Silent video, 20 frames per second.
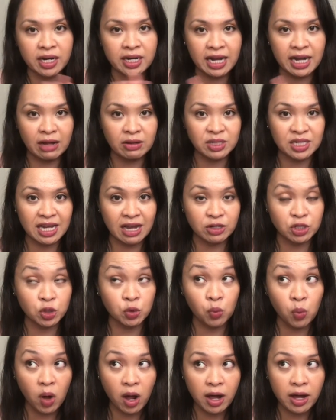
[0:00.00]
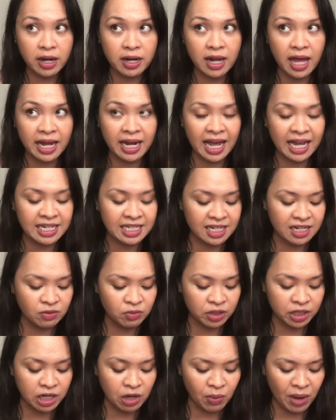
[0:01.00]
and now it's down to 1, and I didn't
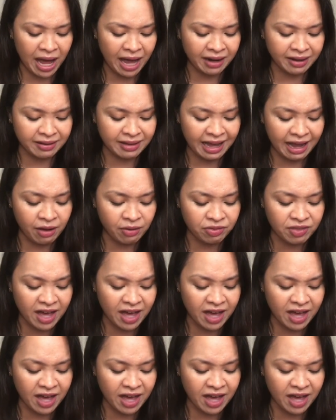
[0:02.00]
really know how to count